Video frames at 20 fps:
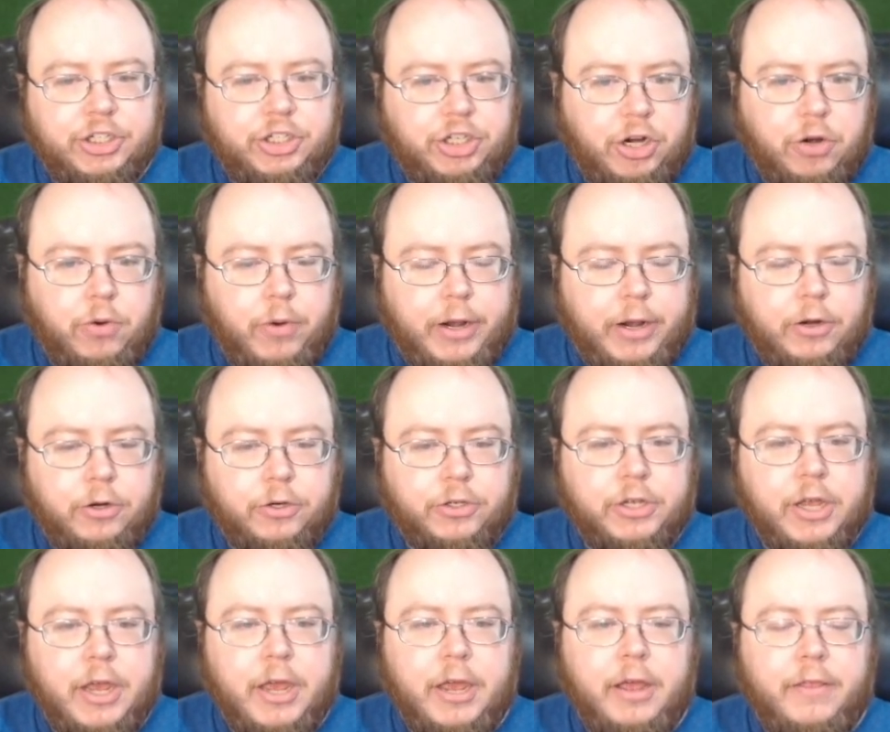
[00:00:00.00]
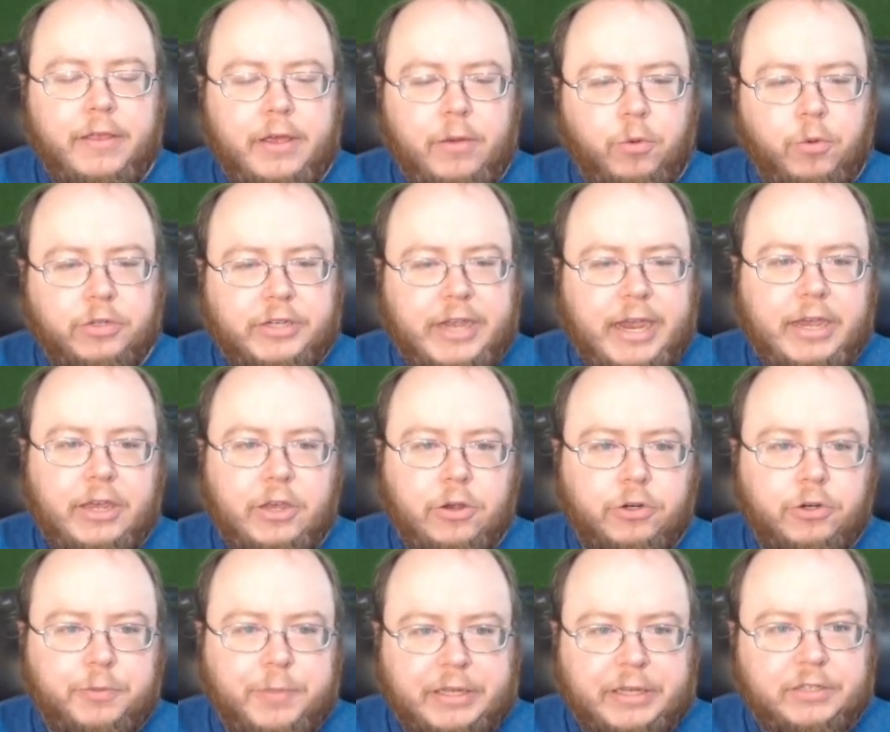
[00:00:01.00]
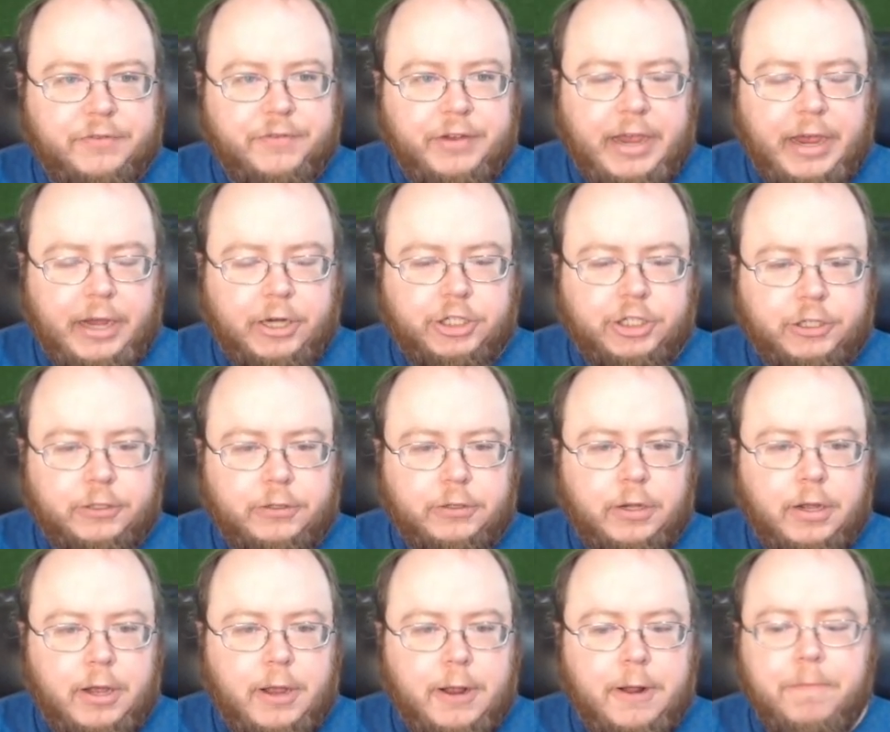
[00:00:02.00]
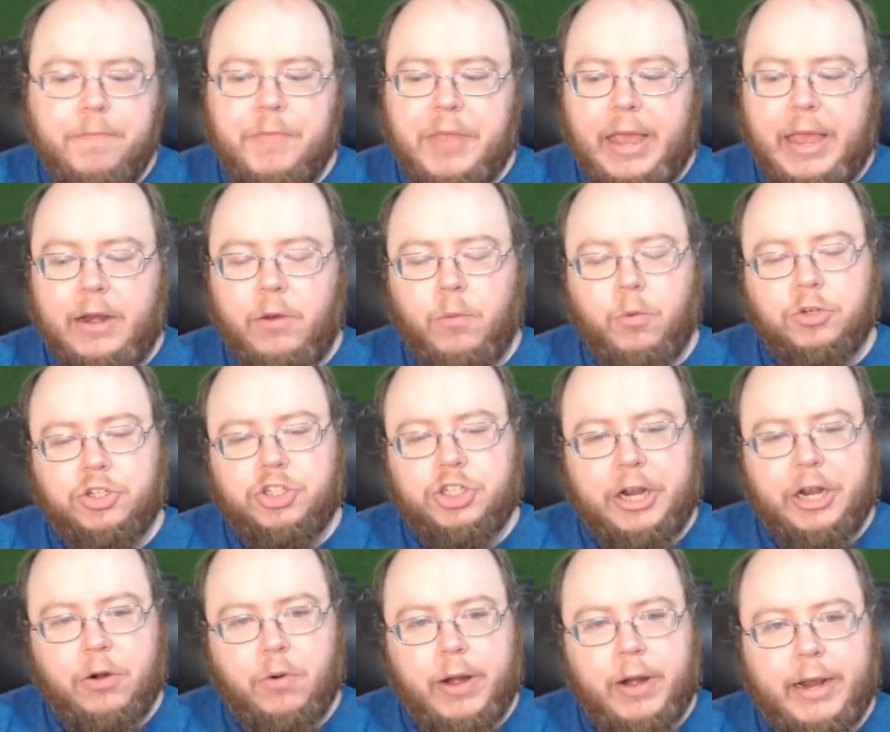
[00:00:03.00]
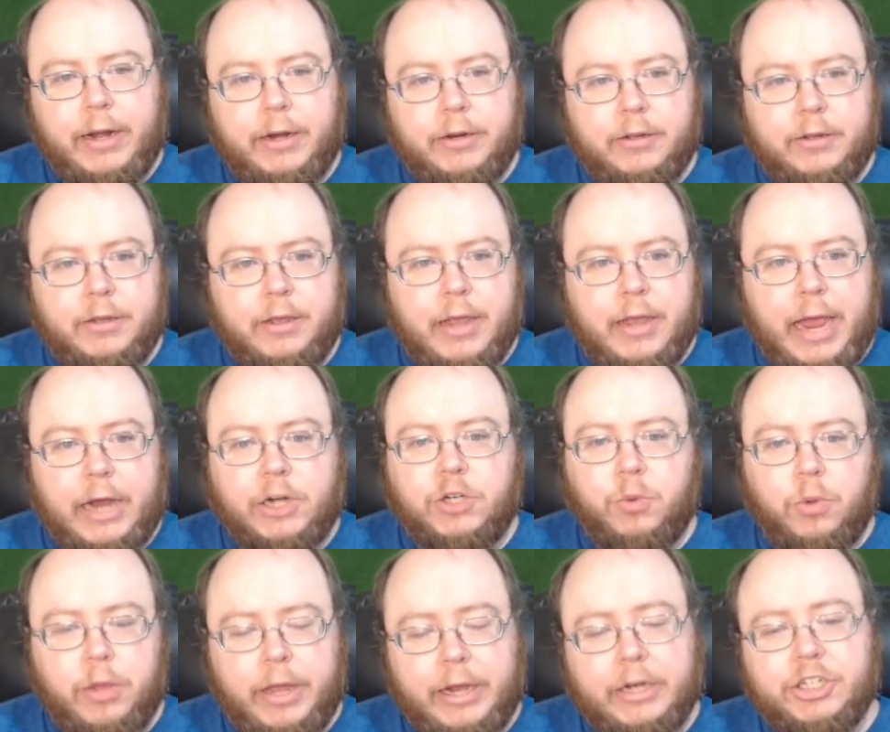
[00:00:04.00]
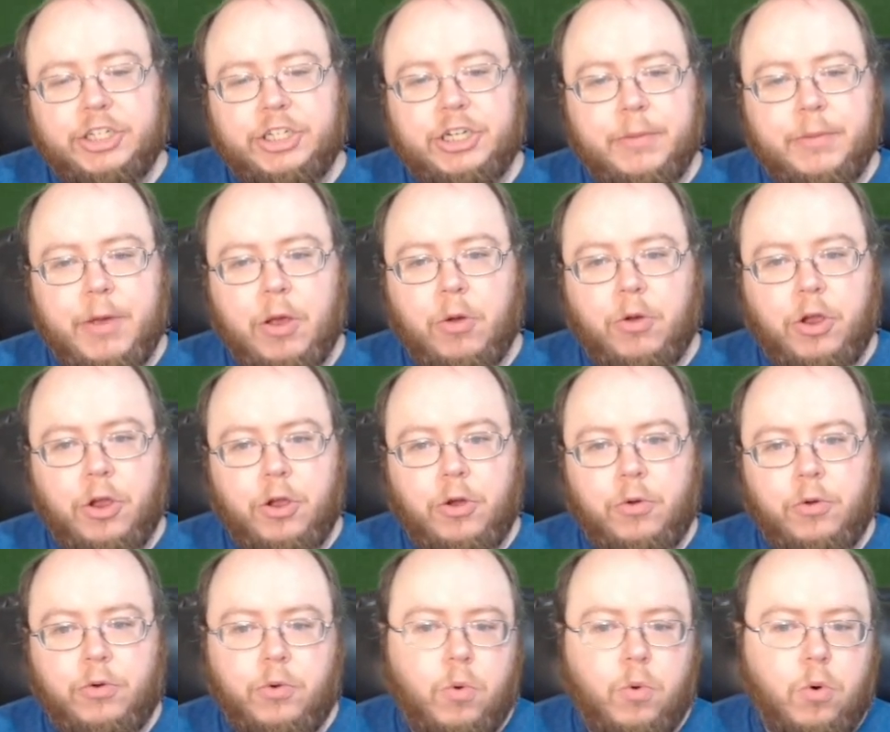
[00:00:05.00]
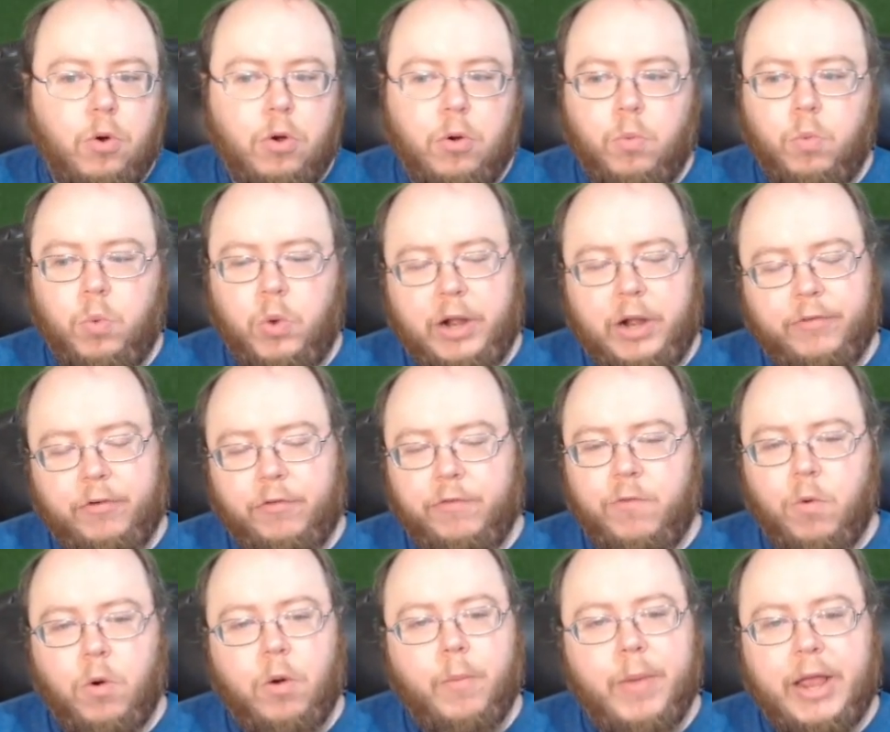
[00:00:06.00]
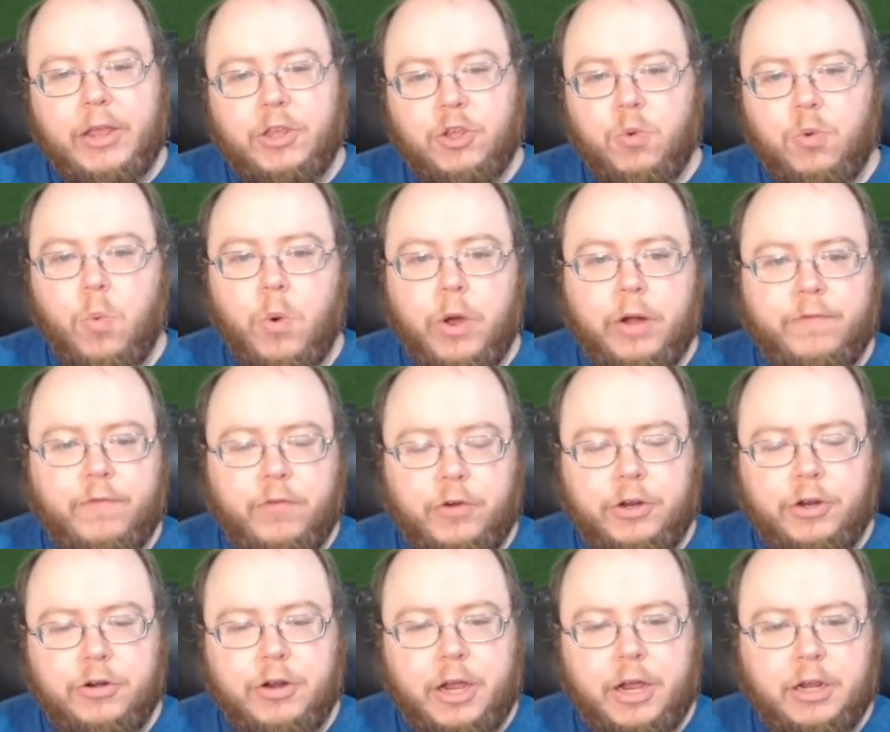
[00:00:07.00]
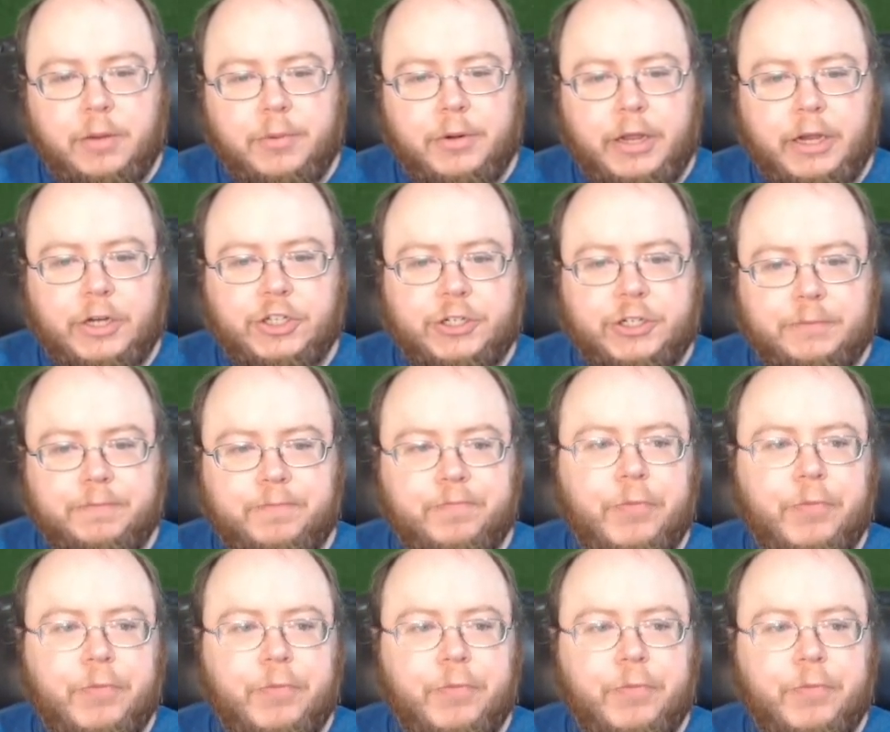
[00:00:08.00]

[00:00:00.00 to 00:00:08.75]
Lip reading: generators that will take your specification and it will generate actual HTML code or whatever format you want for your documentation.